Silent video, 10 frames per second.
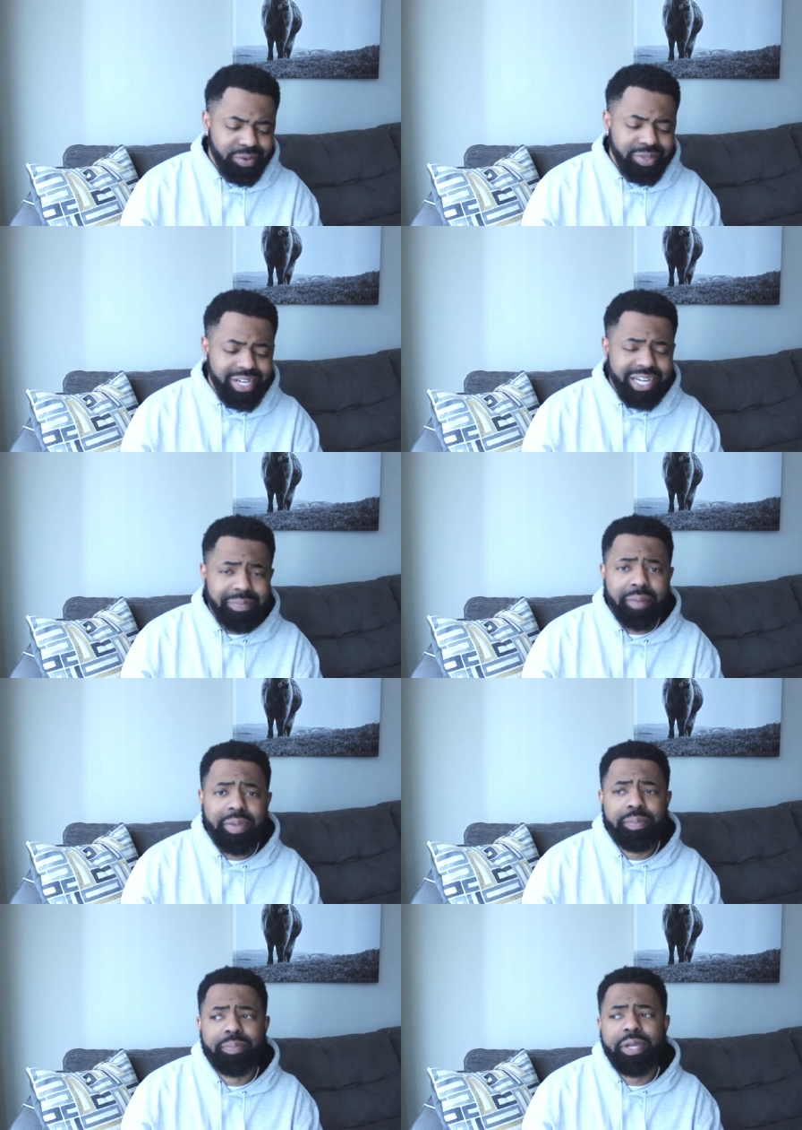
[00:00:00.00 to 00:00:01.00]
we talked about
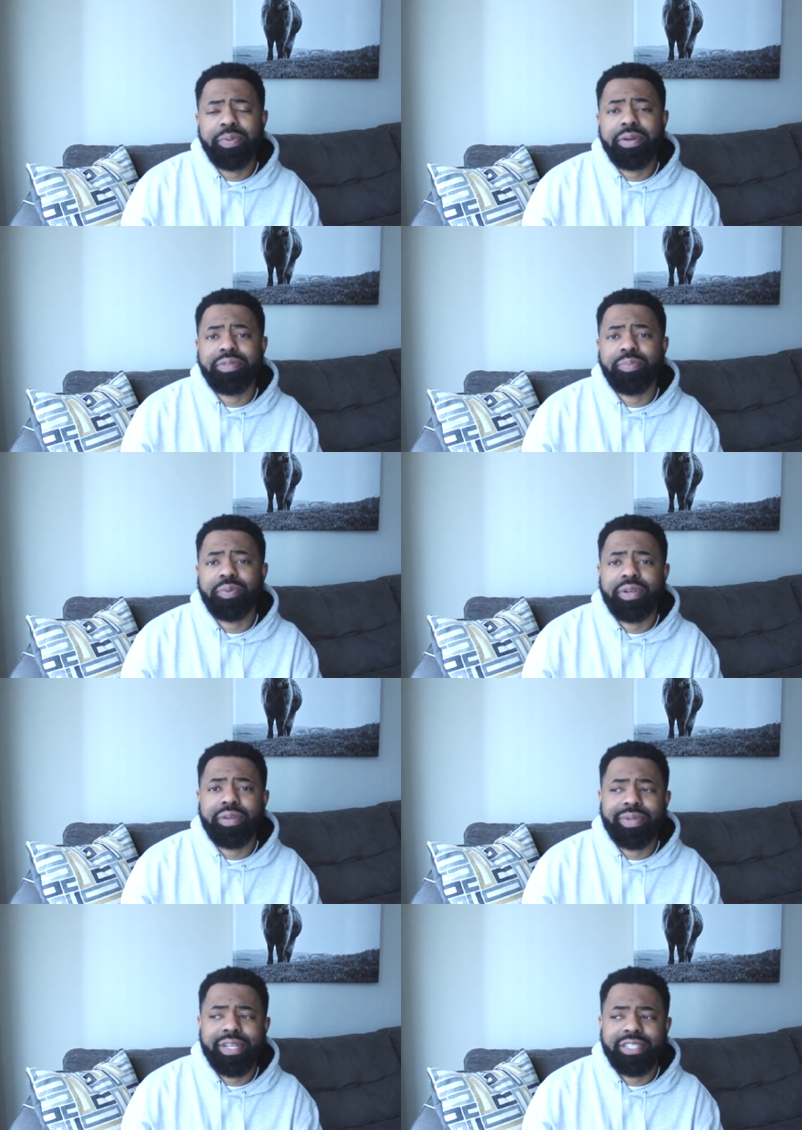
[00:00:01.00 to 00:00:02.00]
BPM
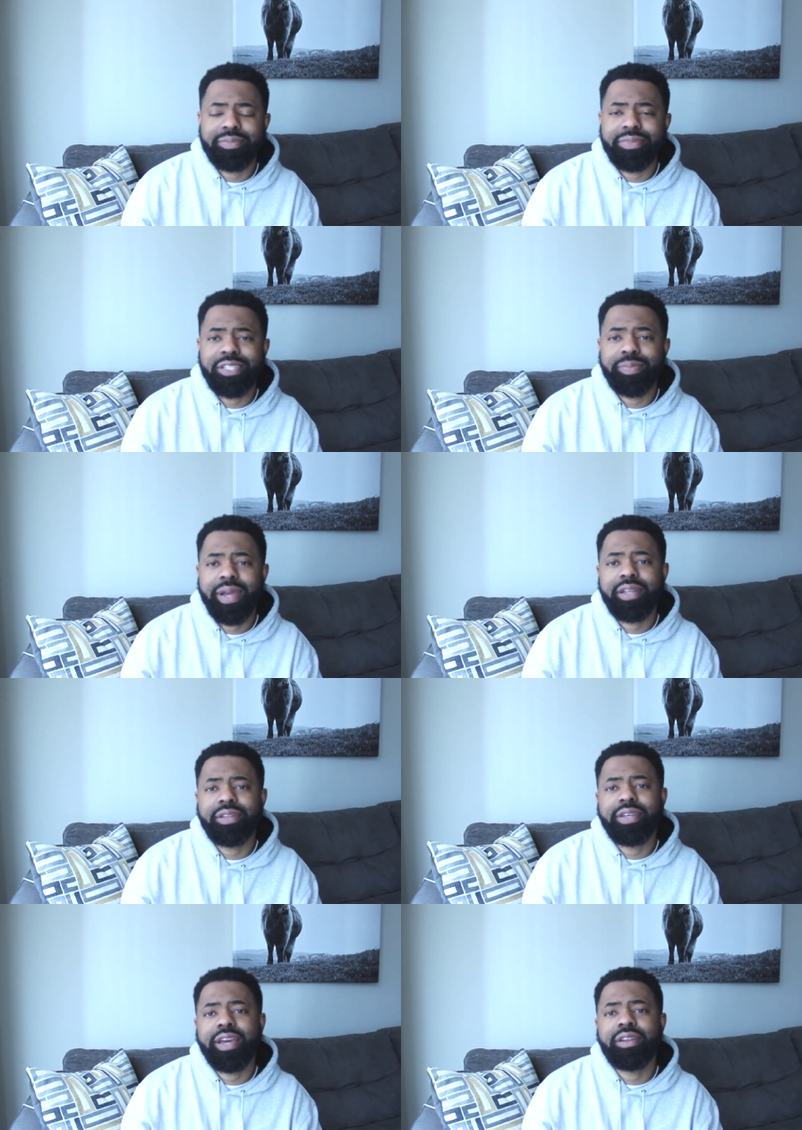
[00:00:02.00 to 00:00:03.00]
Supreme, but that's mainly
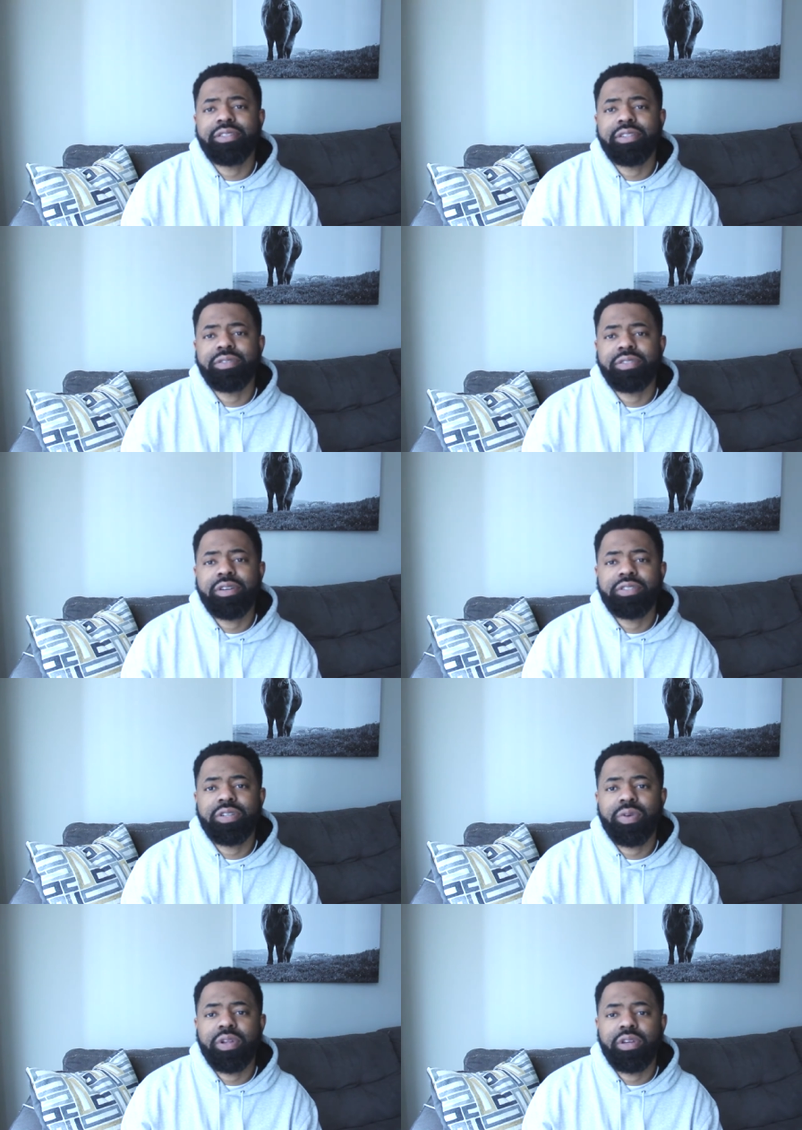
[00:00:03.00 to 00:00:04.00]
catered to their songs
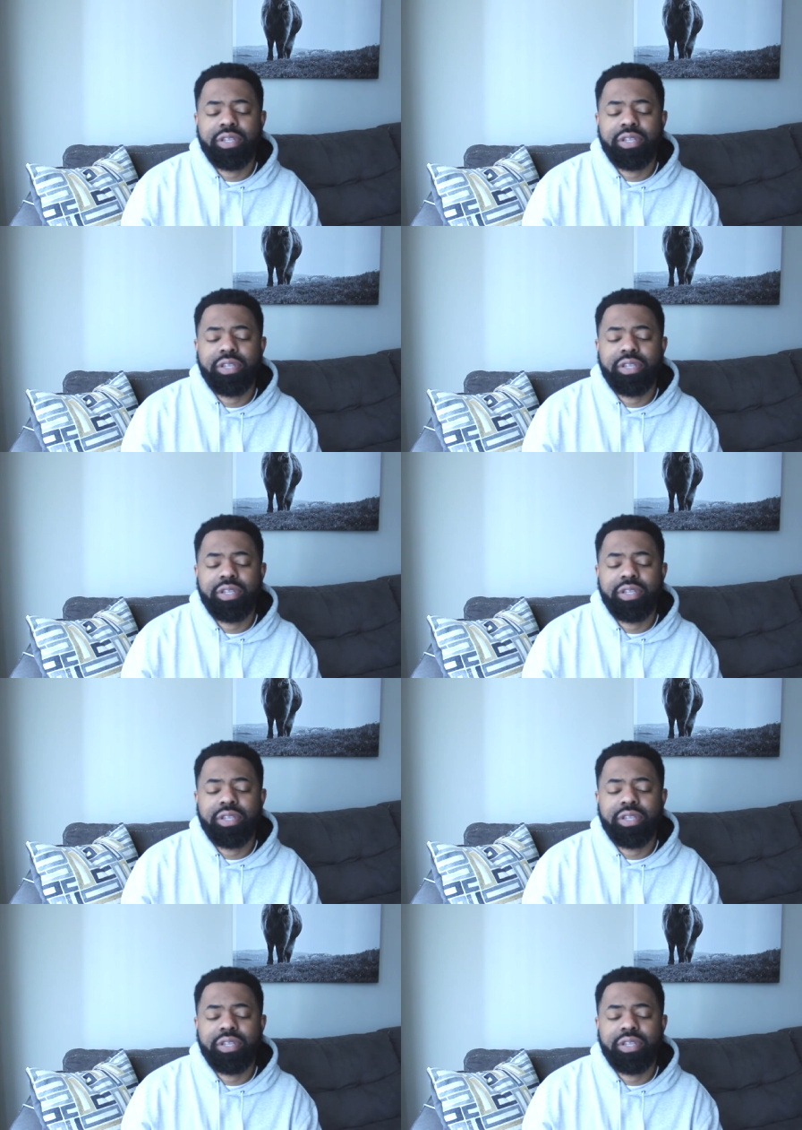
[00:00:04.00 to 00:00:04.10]
on the radio.